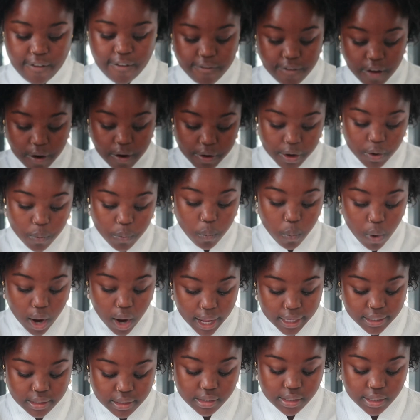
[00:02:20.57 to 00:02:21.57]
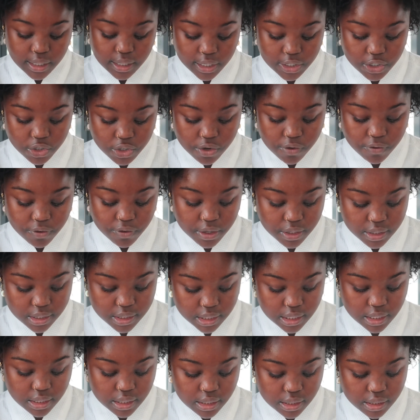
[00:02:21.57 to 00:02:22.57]
a very wide selection of
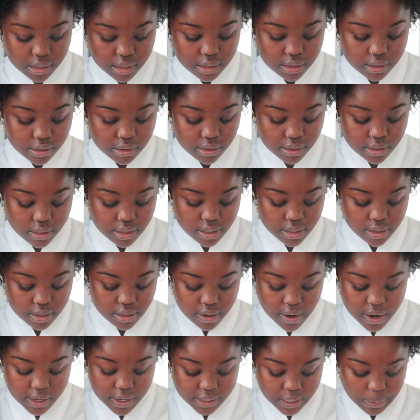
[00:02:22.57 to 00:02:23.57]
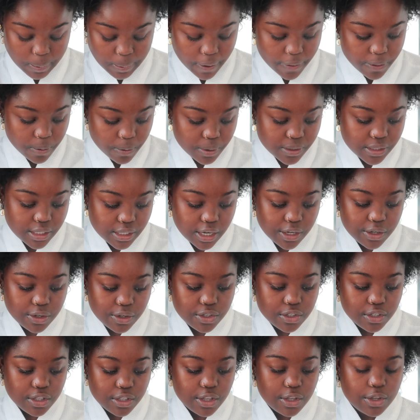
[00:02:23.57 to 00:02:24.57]
concealers. There are some other ones that I
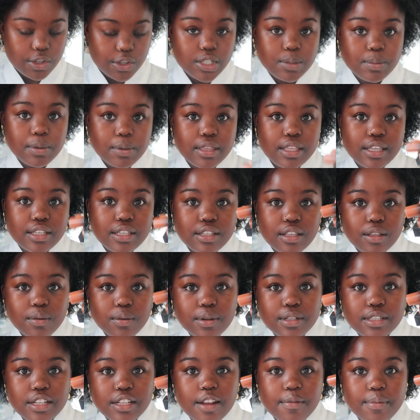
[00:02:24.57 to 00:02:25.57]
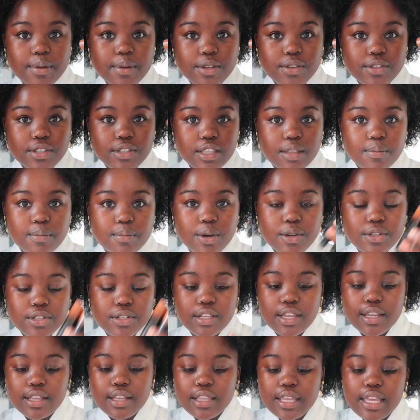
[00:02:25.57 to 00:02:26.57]
usually use, but these are the ones that I've been using the most
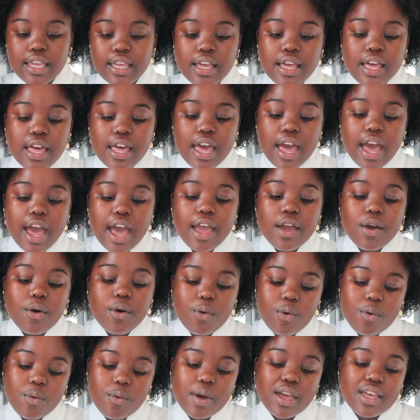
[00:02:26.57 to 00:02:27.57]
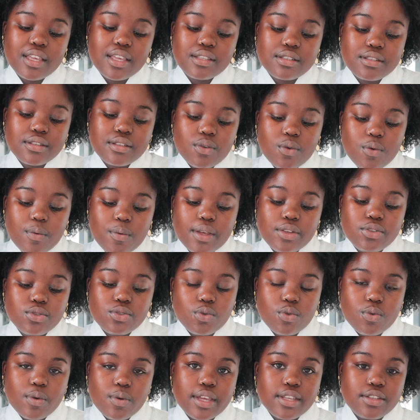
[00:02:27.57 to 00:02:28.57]
lately. I always
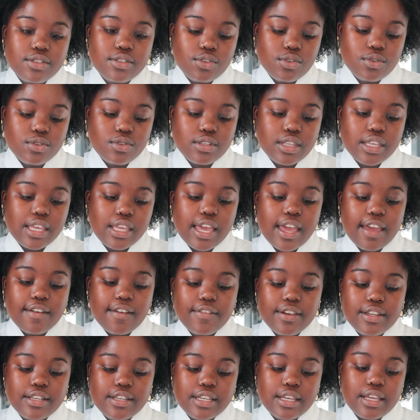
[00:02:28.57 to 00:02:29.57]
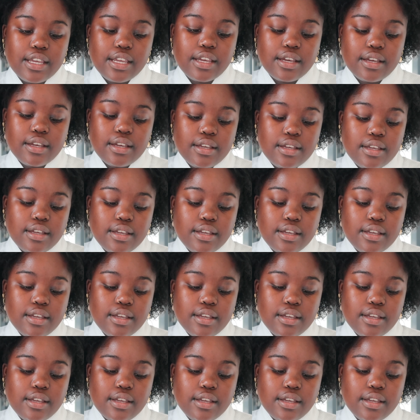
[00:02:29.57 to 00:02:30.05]
use the KVD,